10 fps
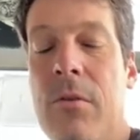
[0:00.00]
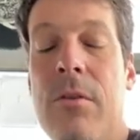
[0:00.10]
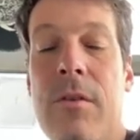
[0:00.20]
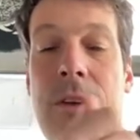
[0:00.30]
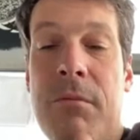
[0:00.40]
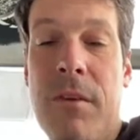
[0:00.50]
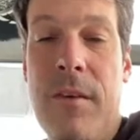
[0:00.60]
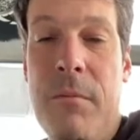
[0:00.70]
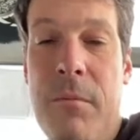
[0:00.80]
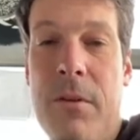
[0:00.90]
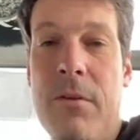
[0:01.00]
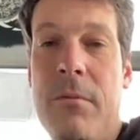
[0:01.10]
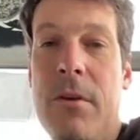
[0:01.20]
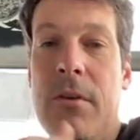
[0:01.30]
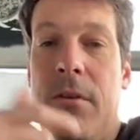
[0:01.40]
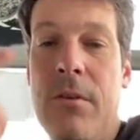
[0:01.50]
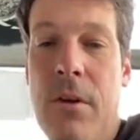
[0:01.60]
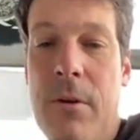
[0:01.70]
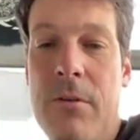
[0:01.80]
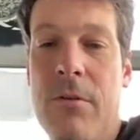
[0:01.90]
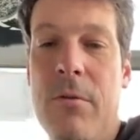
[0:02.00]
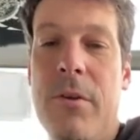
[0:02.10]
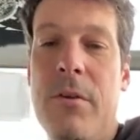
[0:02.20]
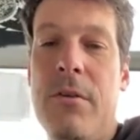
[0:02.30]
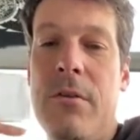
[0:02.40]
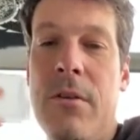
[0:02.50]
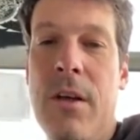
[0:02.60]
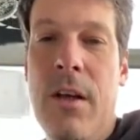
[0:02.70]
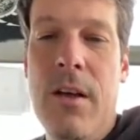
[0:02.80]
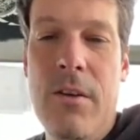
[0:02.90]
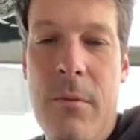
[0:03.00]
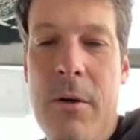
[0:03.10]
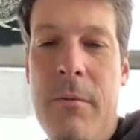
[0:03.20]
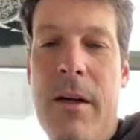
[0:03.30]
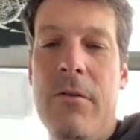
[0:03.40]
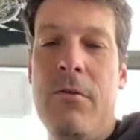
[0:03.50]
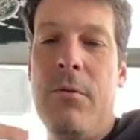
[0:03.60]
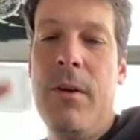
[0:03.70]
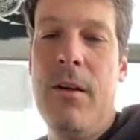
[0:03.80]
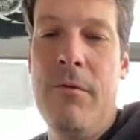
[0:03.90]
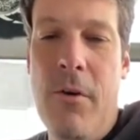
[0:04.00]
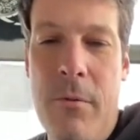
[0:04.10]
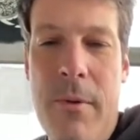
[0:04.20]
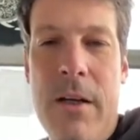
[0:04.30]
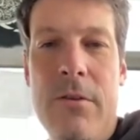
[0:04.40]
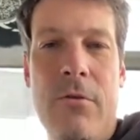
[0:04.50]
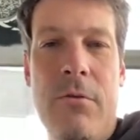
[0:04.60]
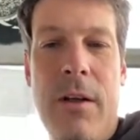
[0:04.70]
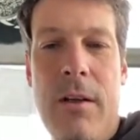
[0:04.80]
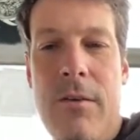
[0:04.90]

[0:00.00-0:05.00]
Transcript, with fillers: Sim- simple tourbillon, double tourbillon, double balance wheel, four hmm. balance mm. wheel.